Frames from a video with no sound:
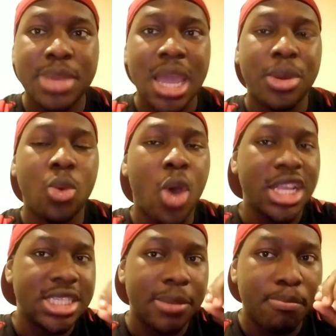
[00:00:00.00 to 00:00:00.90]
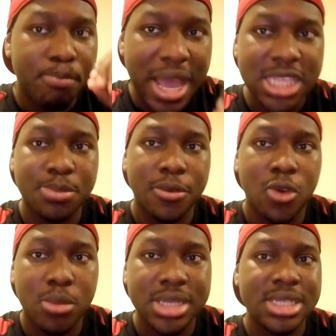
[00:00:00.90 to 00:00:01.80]
be able to watch the best
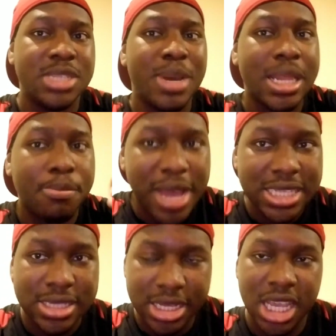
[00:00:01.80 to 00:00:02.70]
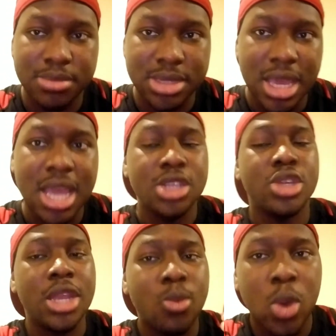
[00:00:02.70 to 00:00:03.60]
performances by the best teams. So
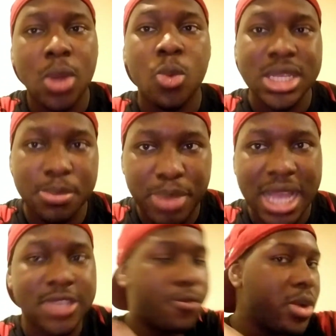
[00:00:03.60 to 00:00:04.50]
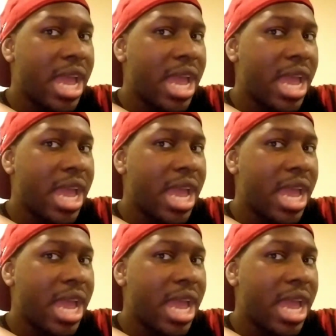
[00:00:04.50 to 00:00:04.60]
they want what's best for